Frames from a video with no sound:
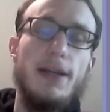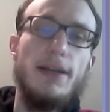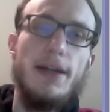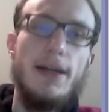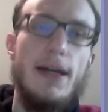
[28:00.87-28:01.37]

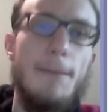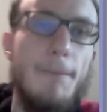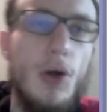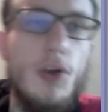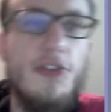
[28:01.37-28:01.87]
Okay.
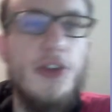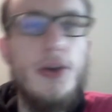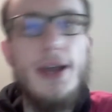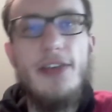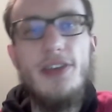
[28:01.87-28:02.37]

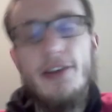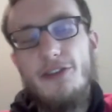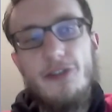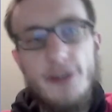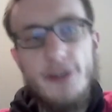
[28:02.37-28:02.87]
Also, as
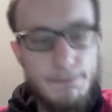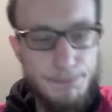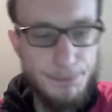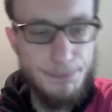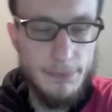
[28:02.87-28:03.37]
I've
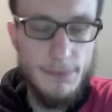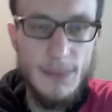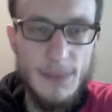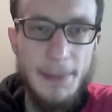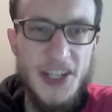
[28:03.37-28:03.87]

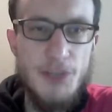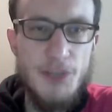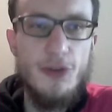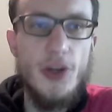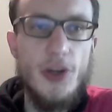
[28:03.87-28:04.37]

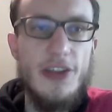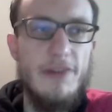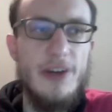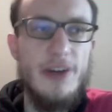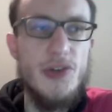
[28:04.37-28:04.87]
mentioned before, there
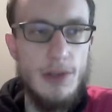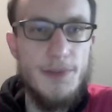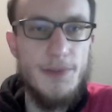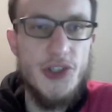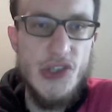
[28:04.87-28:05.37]
are various
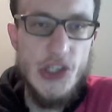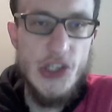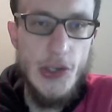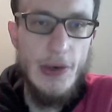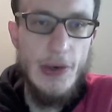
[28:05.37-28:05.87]
options
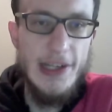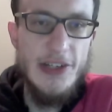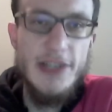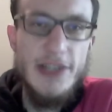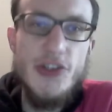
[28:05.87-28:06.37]
to go
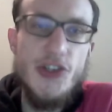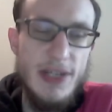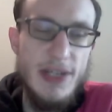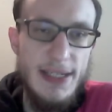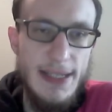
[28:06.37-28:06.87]
into
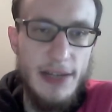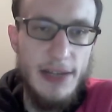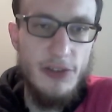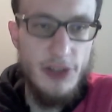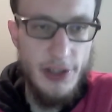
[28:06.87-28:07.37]
industry,
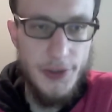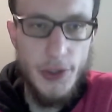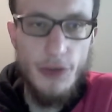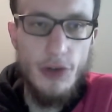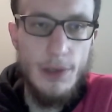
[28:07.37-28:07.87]
and there are
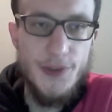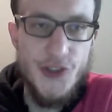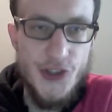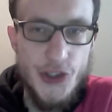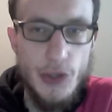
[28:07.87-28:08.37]
also
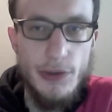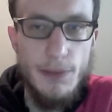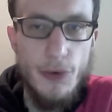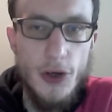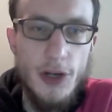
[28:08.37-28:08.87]
options to go
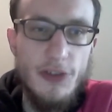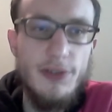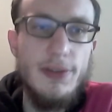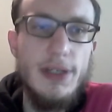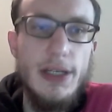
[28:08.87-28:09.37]
abroad.
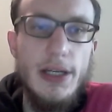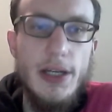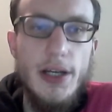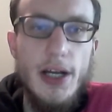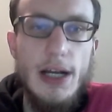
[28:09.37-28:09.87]

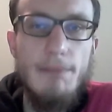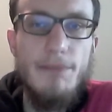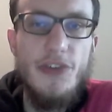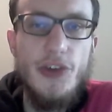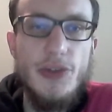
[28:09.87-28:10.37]

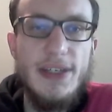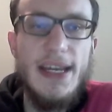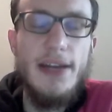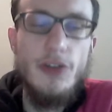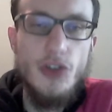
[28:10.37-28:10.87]
So you
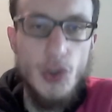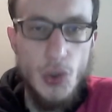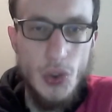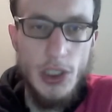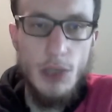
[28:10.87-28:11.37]
can
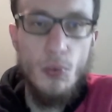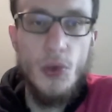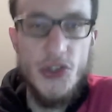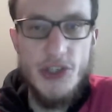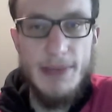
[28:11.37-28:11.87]
do
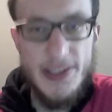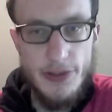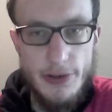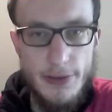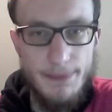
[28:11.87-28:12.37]
one
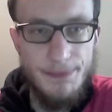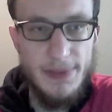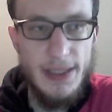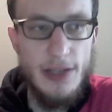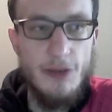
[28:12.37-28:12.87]
semester
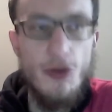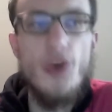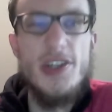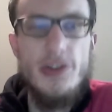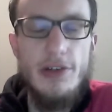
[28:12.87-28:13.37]
at a
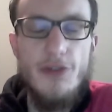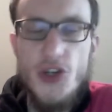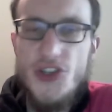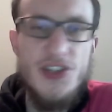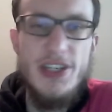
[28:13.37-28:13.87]
foreign
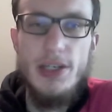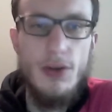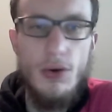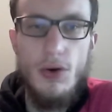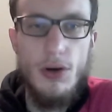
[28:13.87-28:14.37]
university,
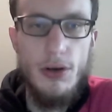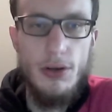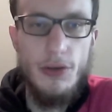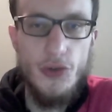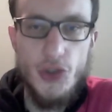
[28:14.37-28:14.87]
or
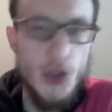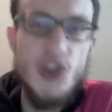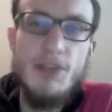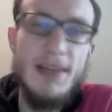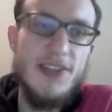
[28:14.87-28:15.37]
also 2
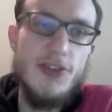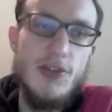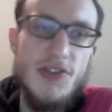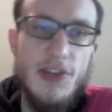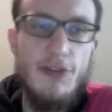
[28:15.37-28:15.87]

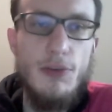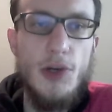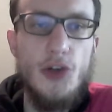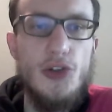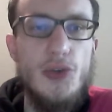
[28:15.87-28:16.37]
semesters if you
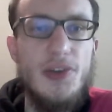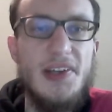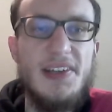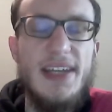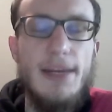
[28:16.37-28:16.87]
want to.
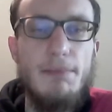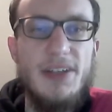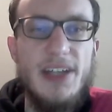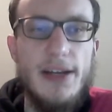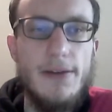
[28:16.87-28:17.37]
That can be
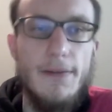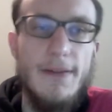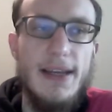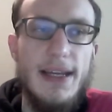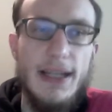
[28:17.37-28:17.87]
done
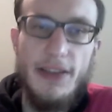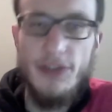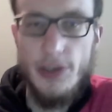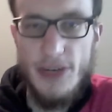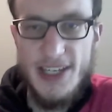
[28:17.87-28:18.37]
as
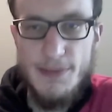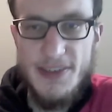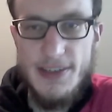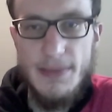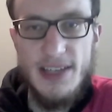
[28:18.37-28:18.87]
an
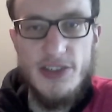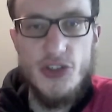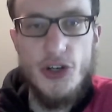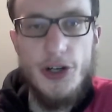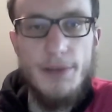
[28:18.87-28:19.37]
Erasmus
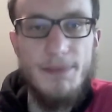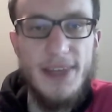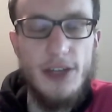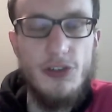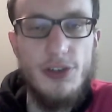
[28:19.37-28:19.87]
semester
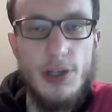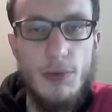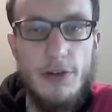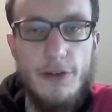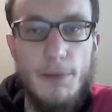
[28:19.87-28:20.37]
at
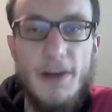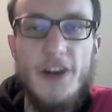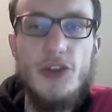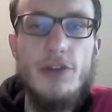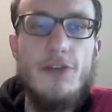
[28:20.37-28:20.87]
one of our
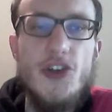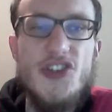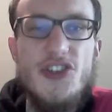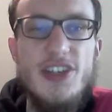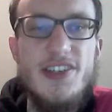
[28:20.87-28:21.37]
partner
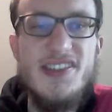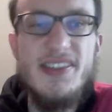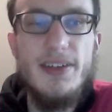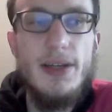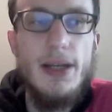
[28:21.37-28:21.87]

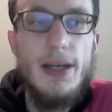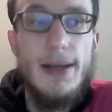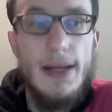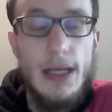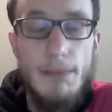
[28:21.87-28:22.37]
universities,
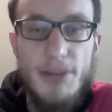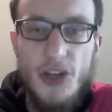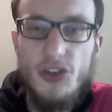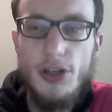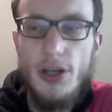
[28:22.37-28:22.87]

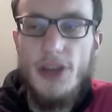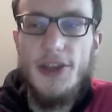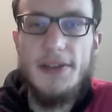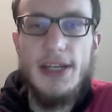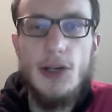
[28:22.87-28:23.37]
but
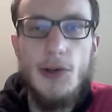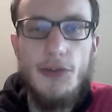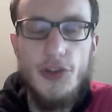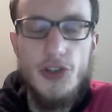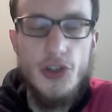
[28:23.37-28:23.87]
that can also be